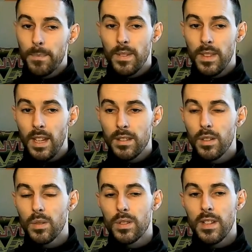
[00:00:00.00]
that's a
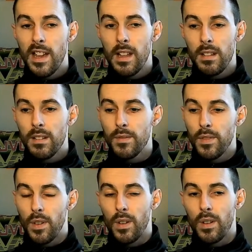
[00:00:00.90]
good sell
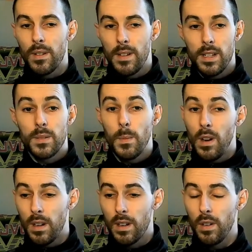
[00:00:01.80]
for a
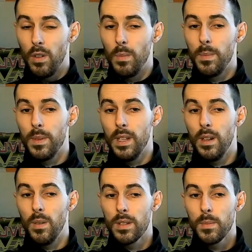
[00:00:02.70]
smaller club.
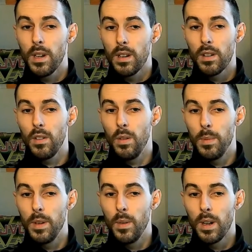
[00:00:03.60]
A smaller club
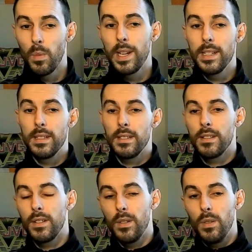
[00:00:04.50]
who are willing
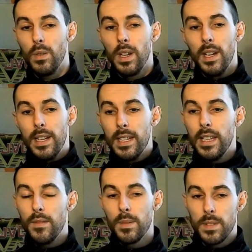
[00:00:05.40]
to
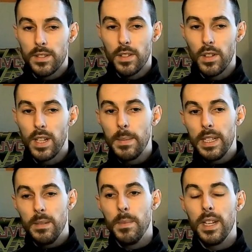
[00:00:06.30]
give him the time
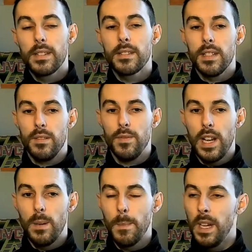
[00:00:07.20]
and the minutes to
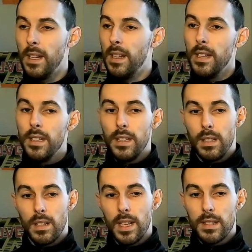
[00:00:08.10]
develop. You
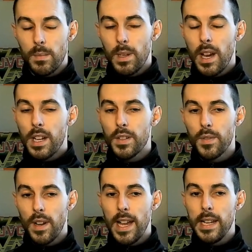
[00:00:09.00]
could get some cash
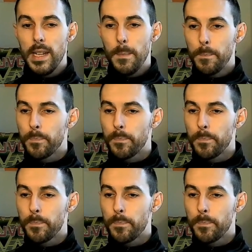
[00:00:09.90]
for Eddie.